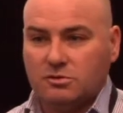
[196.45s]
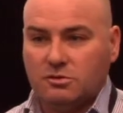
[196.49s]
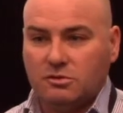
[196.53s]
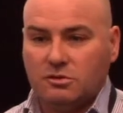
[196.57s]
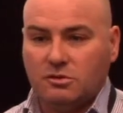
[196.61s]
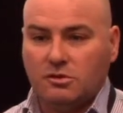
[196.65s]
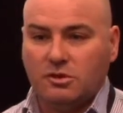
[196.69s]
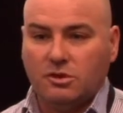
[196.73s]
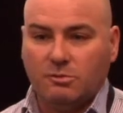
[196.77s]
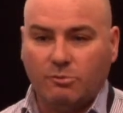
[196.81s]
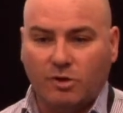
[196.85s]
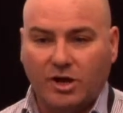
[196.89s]

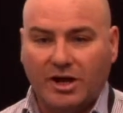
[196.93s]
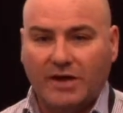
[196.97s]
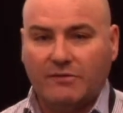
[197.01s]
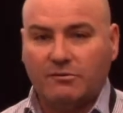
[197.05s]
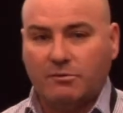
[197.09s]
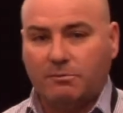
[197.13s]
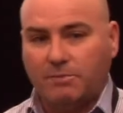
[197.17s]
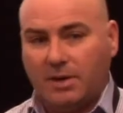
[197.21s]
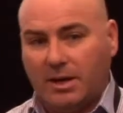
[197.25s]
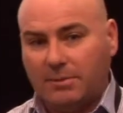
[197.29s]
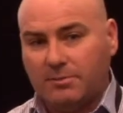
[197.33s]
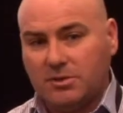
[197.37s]
You might have
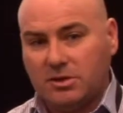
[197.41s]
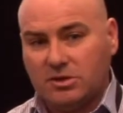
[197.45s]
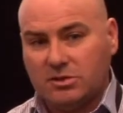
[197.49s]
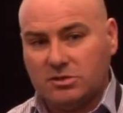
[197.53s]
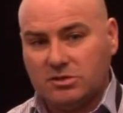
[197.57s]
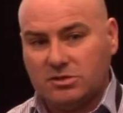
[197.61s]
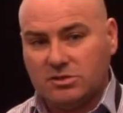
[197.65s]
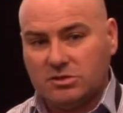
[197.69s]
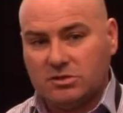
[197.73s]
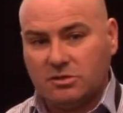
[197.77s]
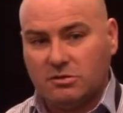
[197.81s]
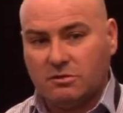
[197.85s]
a puppy
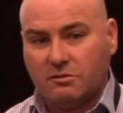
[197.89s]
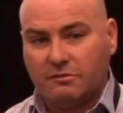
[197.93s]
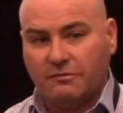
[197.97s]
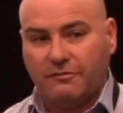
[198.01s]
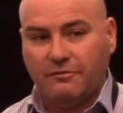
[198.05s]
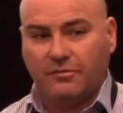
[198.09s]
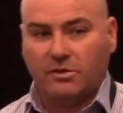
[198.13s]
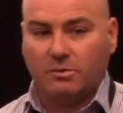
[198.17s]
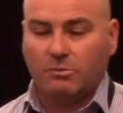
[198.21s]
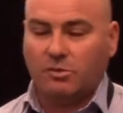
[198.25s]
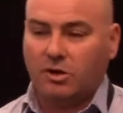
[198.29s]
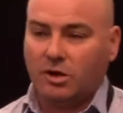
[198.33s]

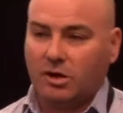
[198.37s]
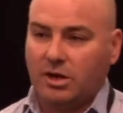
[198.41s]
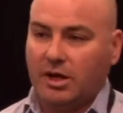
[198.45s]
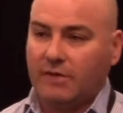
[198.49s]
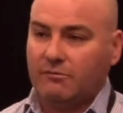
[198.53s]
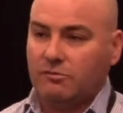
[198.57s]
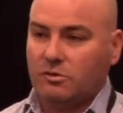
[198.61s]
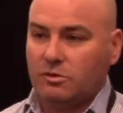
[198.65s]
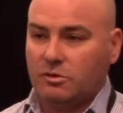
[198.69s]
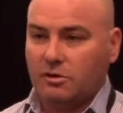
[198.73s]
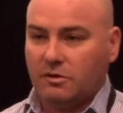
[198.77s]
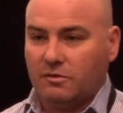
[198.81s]
yourself, you might
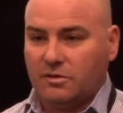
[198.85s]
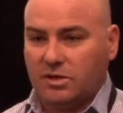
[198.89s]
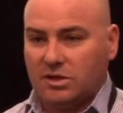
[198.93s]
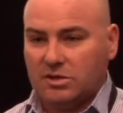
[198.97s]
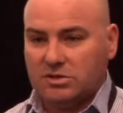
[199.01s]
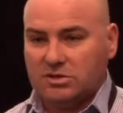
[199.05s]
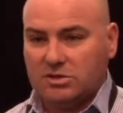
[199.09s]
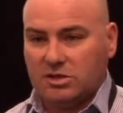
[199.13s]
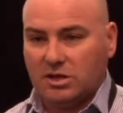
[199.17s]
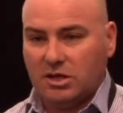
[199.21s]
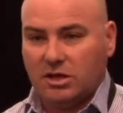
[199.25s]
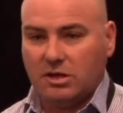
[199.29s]
have a look on the
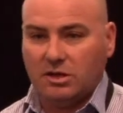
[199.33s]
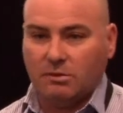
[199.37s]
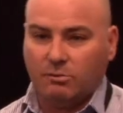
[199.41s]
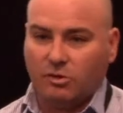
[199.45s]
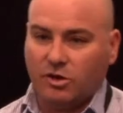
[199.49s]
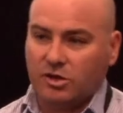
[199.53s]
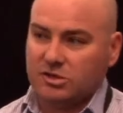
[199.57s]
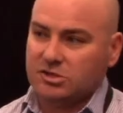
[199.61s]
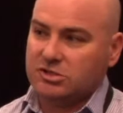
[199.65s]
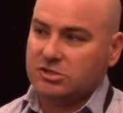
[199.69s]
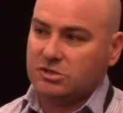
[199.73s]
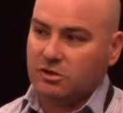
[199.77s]
internet, you
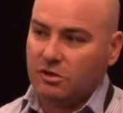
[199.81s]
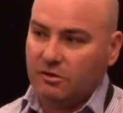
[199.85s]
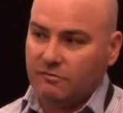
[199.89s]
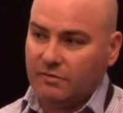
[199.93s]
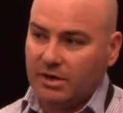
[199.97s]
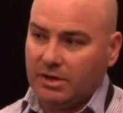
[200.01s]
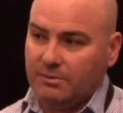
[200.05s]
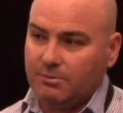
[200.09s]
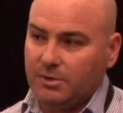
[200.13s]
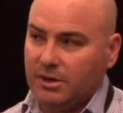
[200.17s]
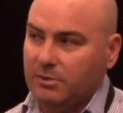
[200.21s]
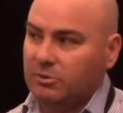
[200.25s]
might
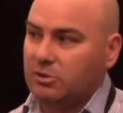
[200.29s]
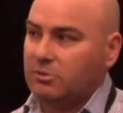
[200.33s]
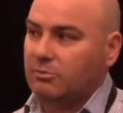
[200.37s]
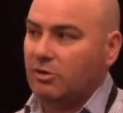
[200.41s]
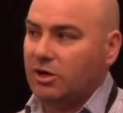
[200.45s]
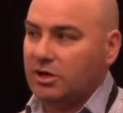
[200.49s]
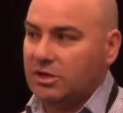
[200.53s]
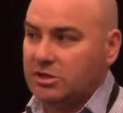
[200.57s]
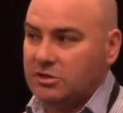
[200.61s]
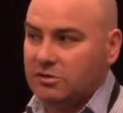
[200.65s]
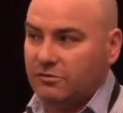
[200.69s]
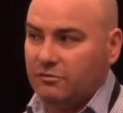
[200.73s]
survey people, you
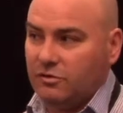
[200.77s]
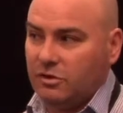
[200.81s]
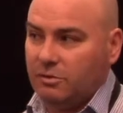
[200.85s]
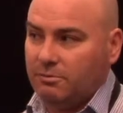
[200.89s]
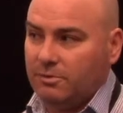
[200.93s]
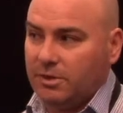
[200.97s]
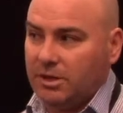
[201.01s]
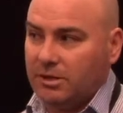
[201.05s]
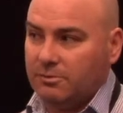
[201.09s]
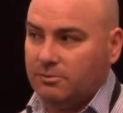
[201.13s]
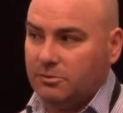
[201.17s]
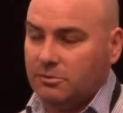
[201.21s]
might interview
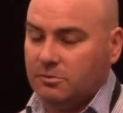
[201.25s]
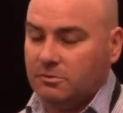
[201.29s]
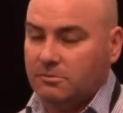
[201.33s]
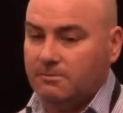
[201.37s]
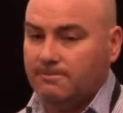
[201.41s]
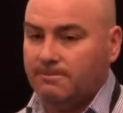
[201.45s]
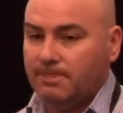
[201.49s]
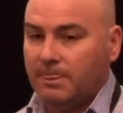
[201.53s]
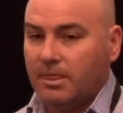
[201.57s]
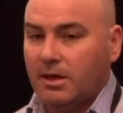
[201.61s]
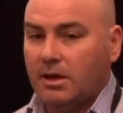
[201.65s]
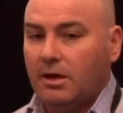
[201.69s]
people.
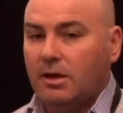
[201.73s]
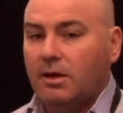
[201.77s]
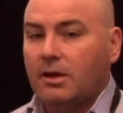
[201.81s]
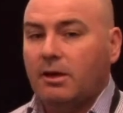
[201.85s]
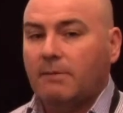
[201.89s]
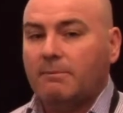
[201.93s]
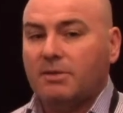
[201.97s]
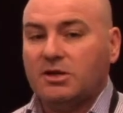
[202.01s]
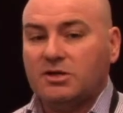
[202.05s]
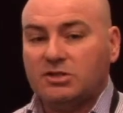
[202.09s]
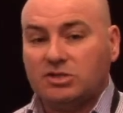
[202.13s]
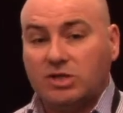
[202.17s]

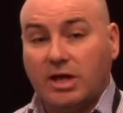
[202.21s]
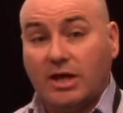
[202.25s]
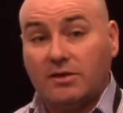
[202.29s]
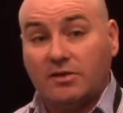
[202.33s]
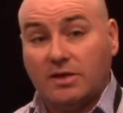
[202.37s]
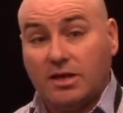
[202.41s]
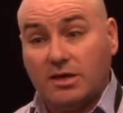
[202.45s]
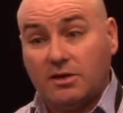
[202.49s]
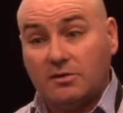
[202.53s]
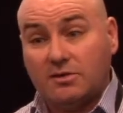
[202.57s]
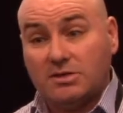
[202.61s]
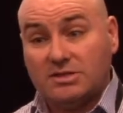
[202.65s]
But at
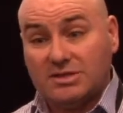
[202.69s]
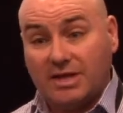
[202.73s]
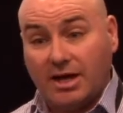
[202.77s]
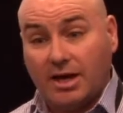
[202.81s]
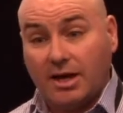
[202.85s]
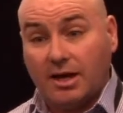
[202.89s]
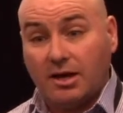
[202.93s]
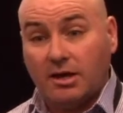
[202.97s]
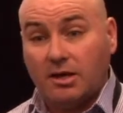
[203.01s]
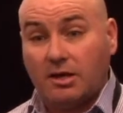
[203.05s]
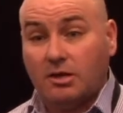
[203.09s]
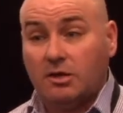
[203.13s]
the end of the
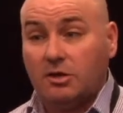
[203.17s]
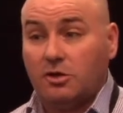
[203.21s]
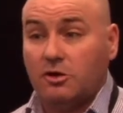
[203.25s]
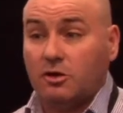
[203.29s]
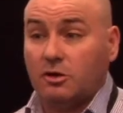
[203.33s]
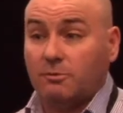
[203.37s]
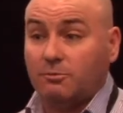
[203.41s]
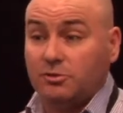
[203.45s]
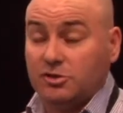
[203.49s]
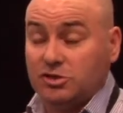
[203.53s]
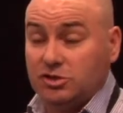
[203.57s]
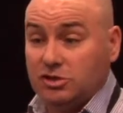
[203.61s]
day, you've got
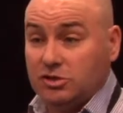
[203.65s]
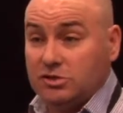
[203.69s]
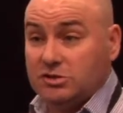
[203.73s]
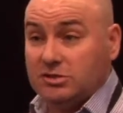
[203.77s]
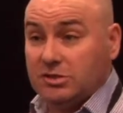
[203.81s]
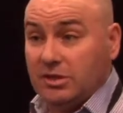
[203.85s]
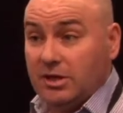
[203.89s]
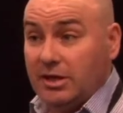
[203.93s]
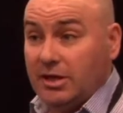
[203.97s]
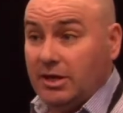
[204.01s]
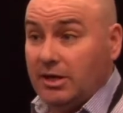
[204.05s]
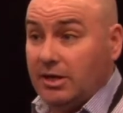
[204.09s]
to produce
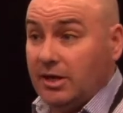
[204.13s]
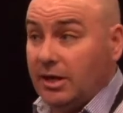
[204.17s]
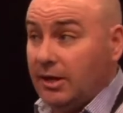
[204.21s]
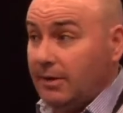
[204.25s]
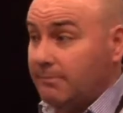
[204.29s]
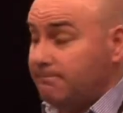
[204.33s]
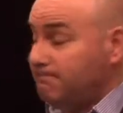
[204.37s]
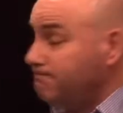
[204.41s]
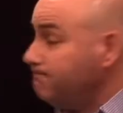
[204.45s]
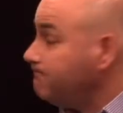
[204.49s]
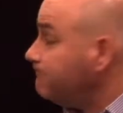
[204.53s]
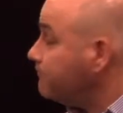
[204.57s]

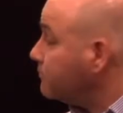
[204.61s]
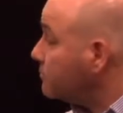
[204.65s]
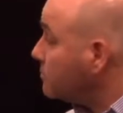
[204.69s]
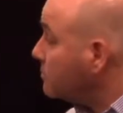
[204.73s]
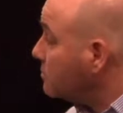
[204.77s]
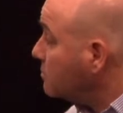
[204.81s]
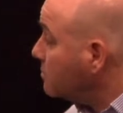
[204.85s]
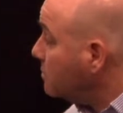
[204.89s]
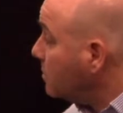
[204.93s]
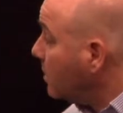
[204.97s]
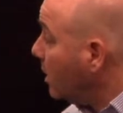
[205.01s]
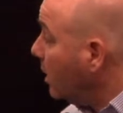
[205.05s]

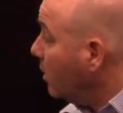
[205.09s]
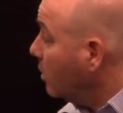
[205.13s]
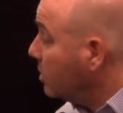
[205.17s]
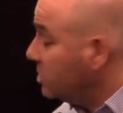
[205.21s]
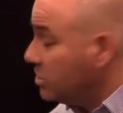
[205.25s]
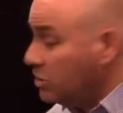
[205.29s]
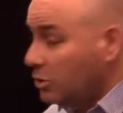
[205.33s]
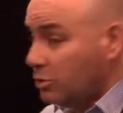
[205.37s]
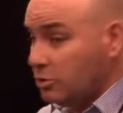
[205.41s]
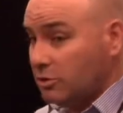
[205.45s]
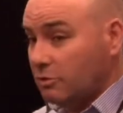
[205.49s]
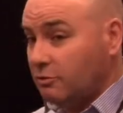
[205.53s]
what's
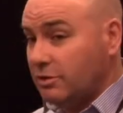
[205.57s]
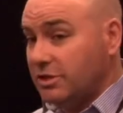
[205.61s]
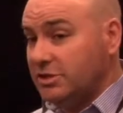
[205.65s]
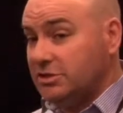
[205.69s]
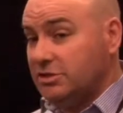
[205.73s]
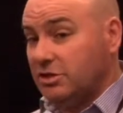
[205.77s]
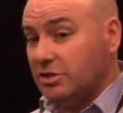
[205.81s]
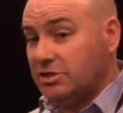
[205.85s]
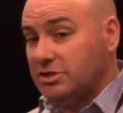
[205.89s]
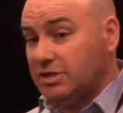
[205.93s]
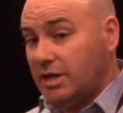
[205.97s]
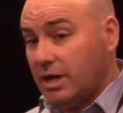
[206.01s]
called a
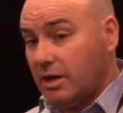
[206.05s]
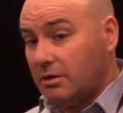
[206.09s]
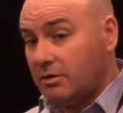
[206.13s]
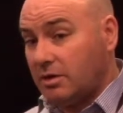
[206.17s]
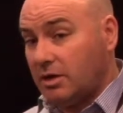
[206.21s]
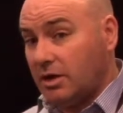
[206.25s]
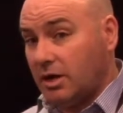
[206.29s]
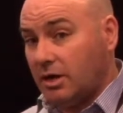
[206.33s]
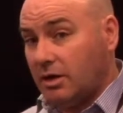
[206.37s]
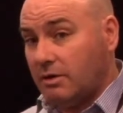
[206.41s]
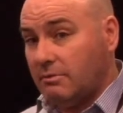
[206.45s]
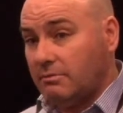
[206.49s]
research
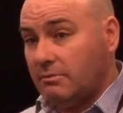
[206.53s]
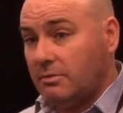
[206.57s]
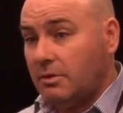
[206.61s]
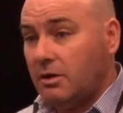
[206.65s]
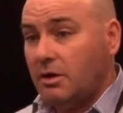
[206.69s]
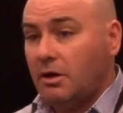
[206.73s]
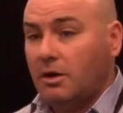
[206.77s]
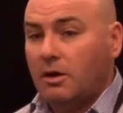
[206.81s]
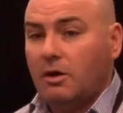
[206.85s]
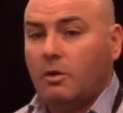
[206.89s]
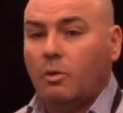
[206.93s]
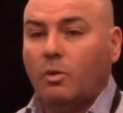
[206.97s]
outcome,
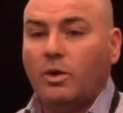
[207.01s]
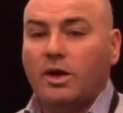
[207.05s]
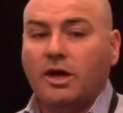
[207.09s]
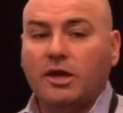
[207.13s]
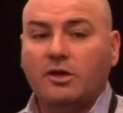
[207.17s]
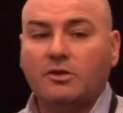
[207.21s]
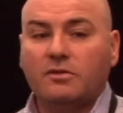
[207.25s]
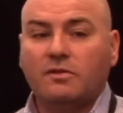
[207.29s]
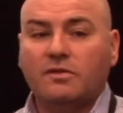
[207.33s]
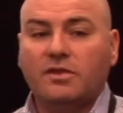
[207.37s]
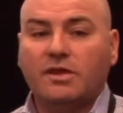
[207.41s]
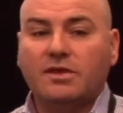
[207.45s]

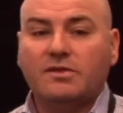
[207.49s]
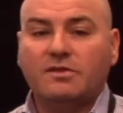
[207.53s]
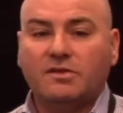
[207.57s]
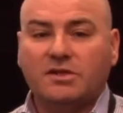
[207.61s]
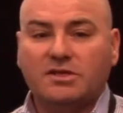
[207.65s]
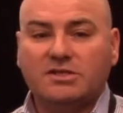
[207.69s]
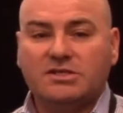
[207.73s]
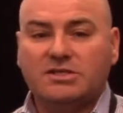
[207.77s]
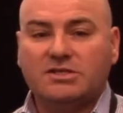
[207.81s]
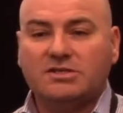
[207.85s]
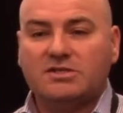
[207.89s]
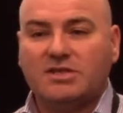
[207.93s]
where
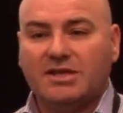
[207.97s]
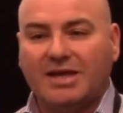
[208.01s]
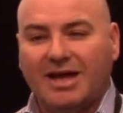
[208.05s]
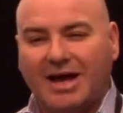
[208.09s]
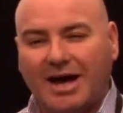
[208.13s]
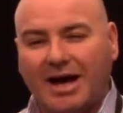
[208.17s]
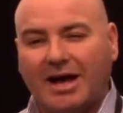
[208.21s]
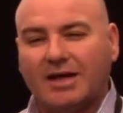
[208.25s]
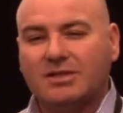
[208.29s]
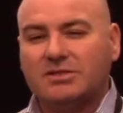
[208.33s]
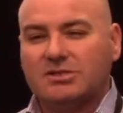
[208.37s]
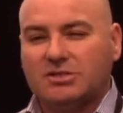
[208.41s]
this is the
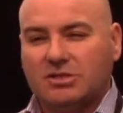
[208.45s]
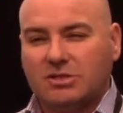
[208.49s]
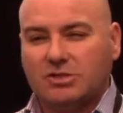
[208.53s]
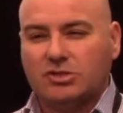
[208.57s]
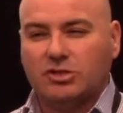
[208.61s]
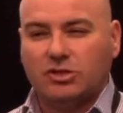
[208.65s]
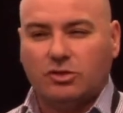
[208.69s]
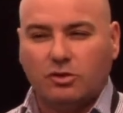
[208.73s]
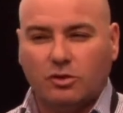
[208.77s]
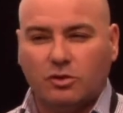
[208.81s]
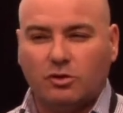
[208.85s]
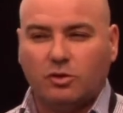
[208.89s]
answer
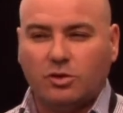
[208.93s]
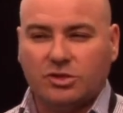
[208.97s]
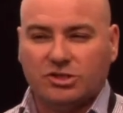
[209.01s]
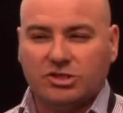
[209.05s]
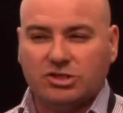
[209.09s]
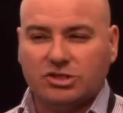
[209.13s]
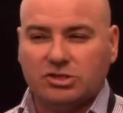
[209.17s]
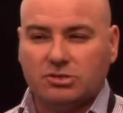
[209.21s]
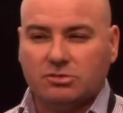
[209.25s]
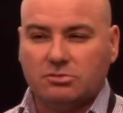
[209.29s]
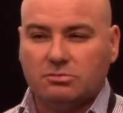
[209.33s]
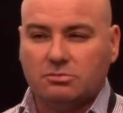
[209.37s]
to your
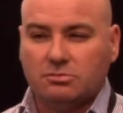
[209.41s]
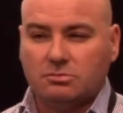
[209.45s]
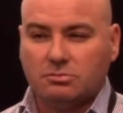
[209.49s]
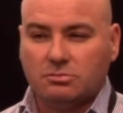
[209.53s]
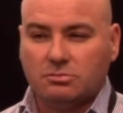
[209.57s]
question.